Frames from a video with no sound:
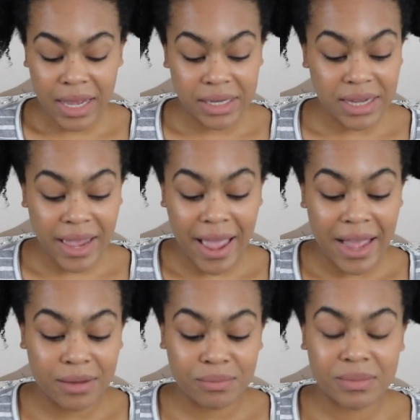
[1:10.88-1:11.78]
And I
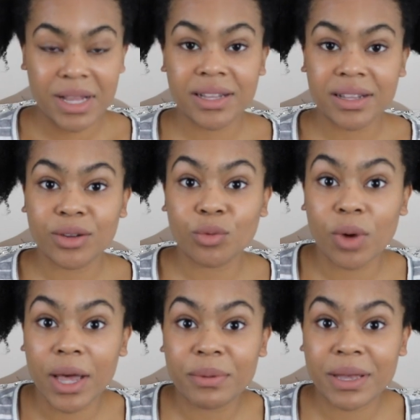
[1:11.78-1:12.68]
am
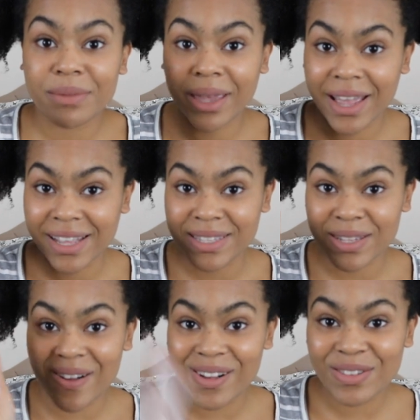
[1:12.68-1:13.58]
wiping my
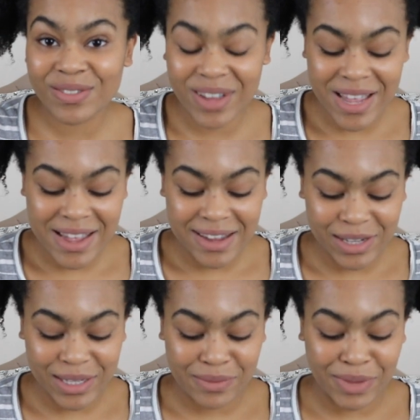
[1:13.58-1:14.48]
hands off
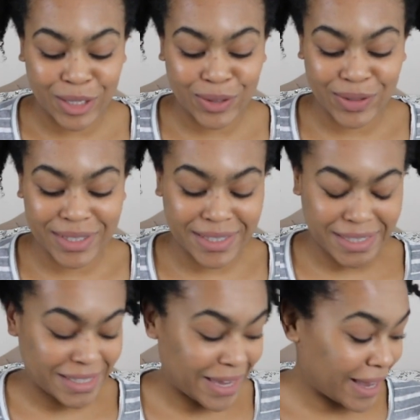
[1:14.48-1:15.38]
just to make sure this
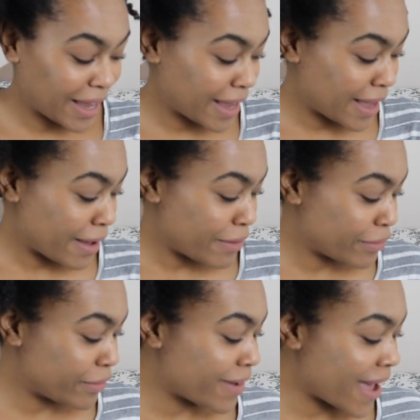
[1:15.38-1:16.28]
is a
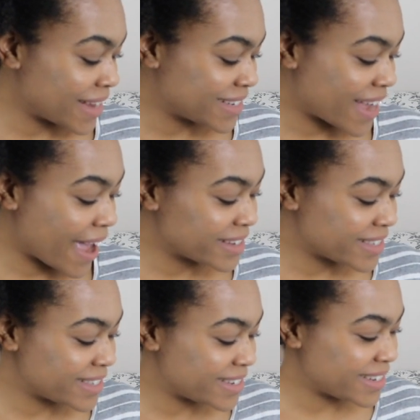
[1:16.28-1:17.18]
fair
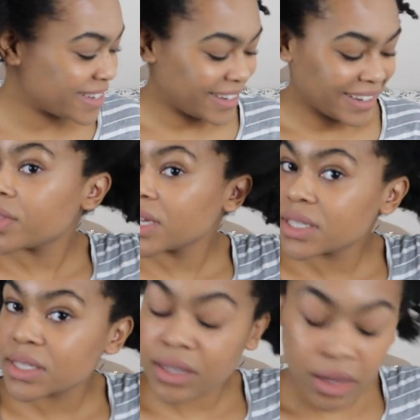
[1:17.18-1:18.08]
test.
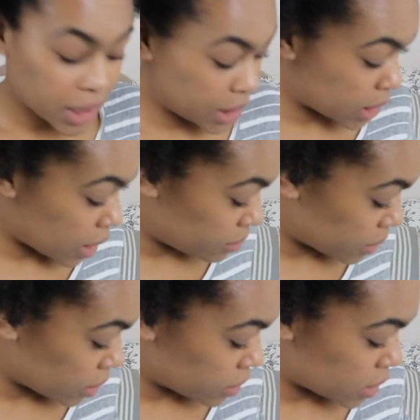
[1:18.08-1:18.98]
This side I'm
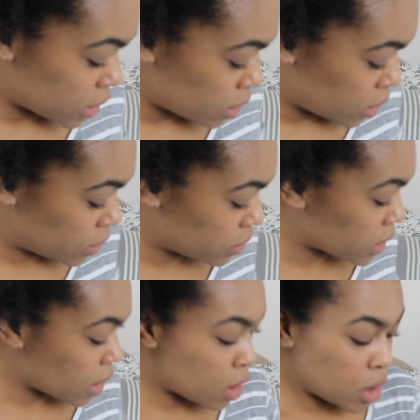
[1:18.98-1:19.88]
going to
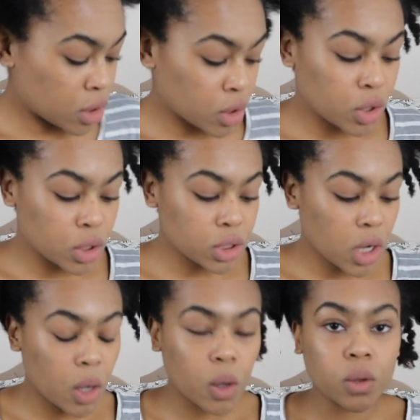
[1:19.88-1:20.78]
use good
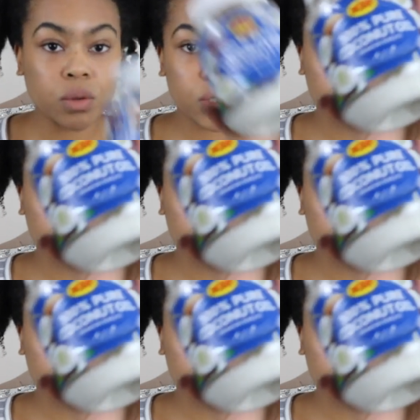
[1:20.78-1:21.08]
old